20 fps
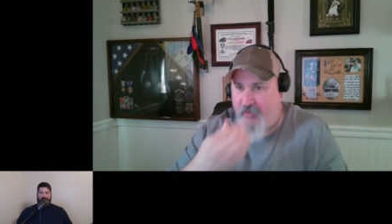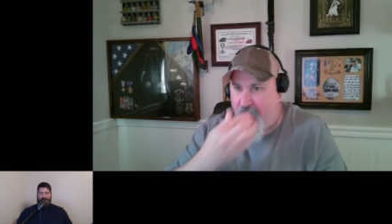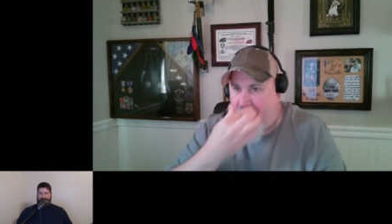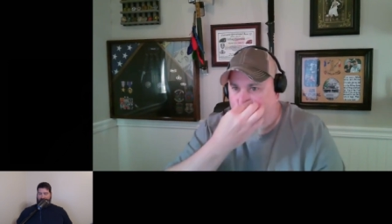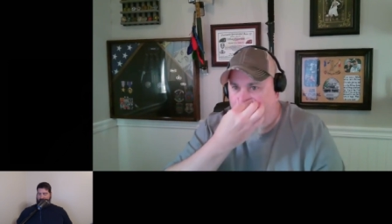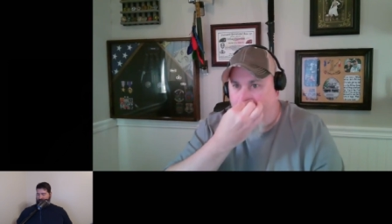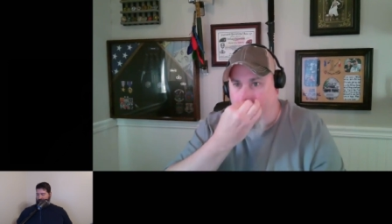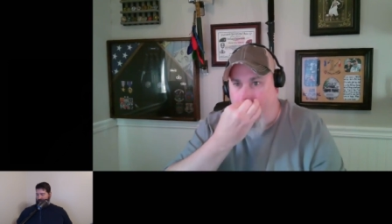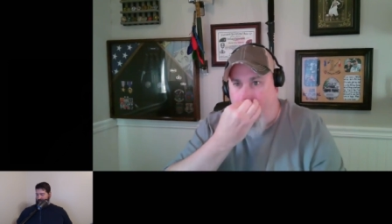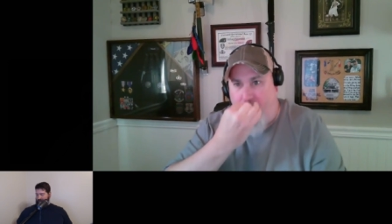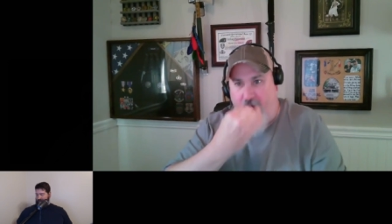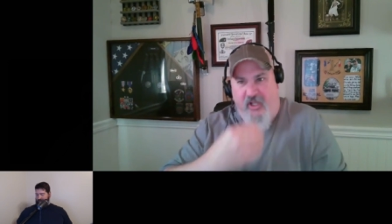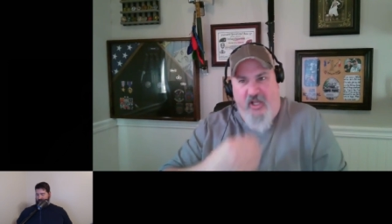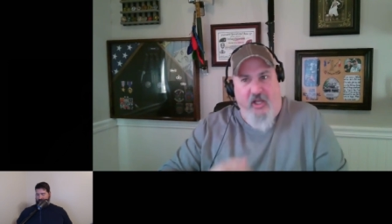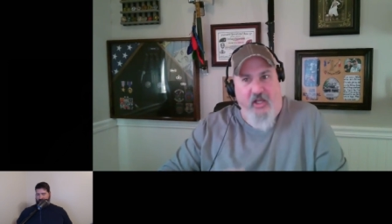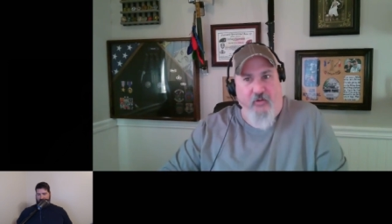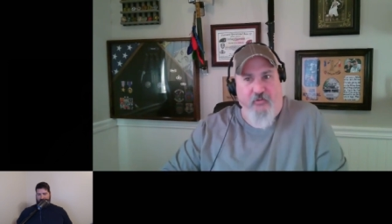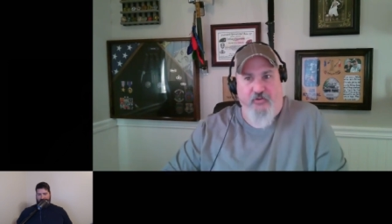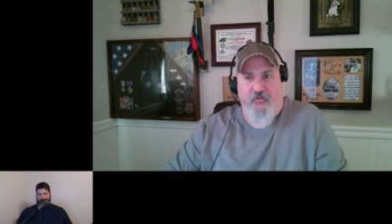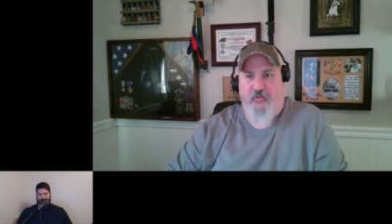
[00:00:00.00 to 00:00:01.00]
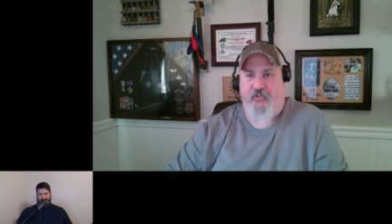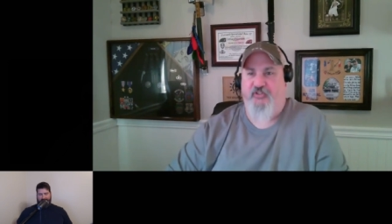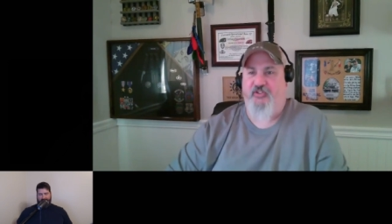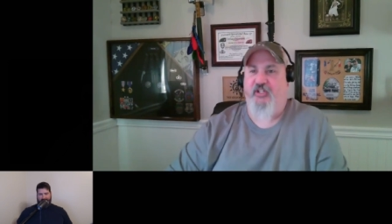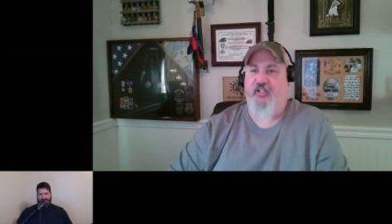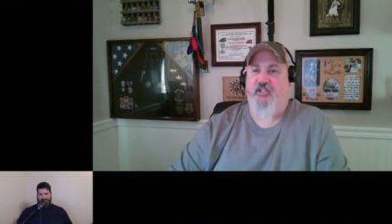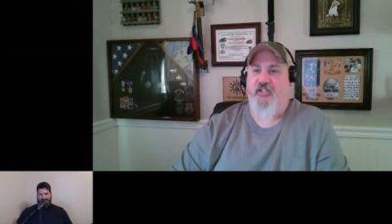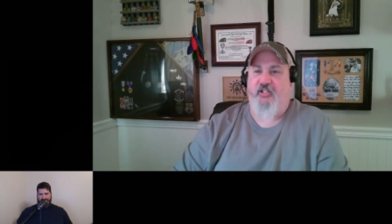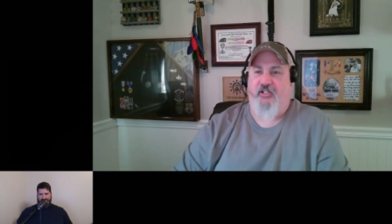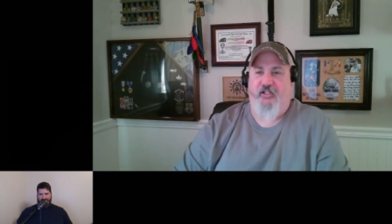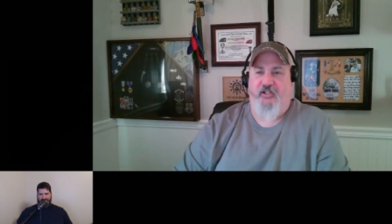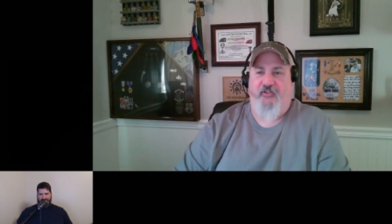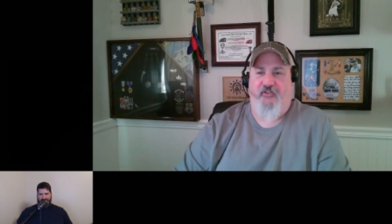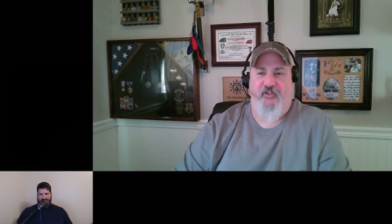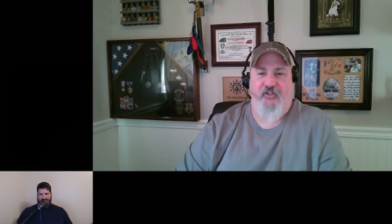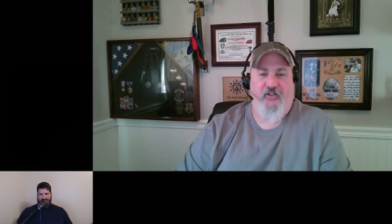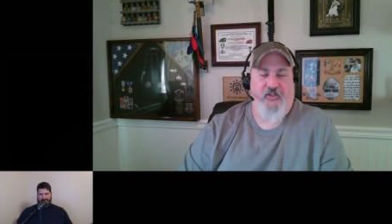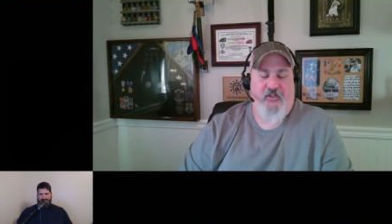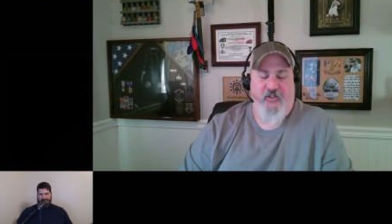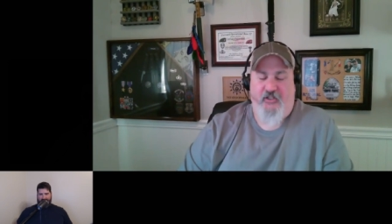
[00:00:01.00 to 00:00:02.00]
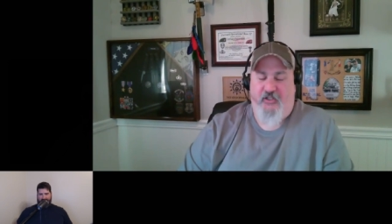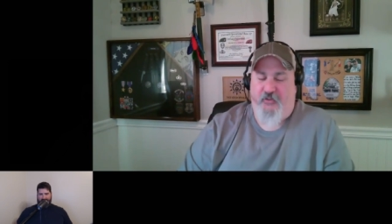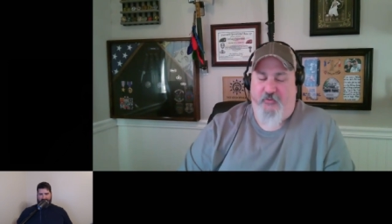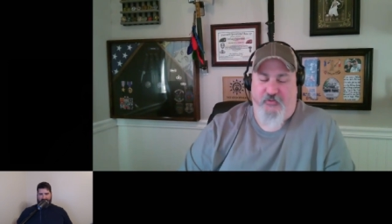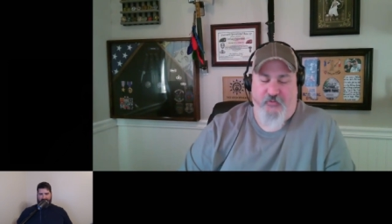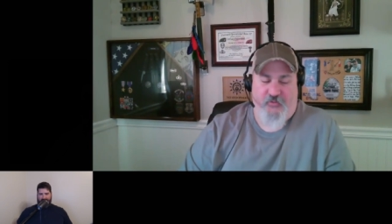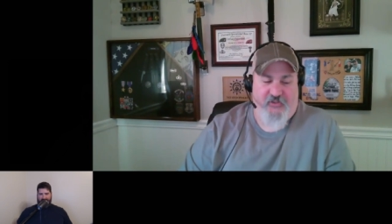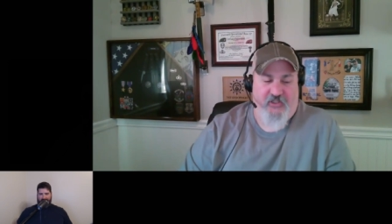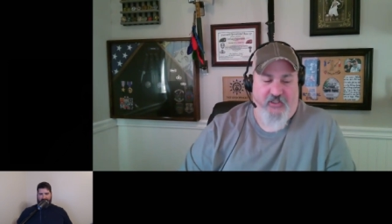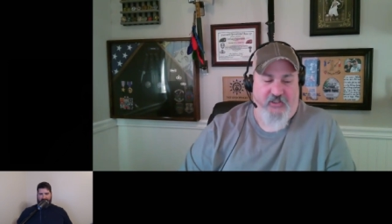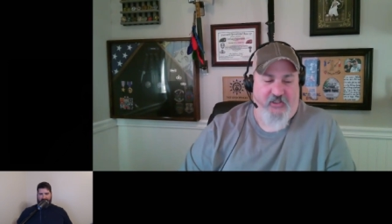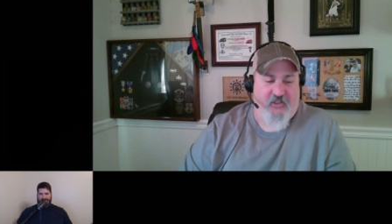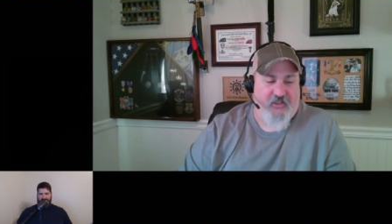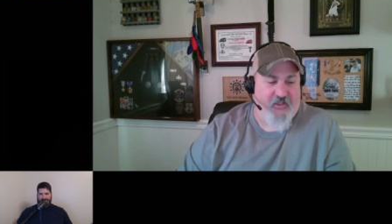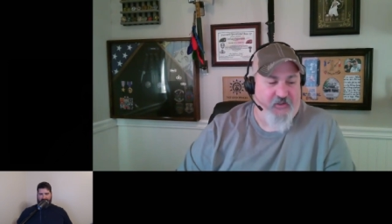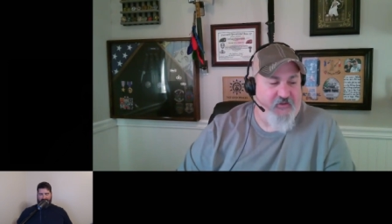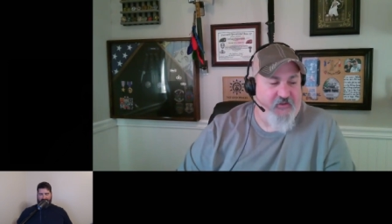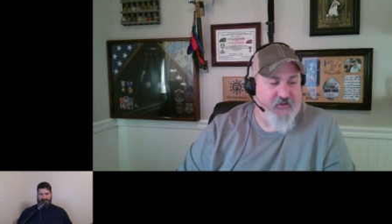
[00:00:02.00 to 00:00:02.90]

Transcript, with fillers: Yeah. Oh yeah. Jesus. It was ridiculous. It was ridiculous.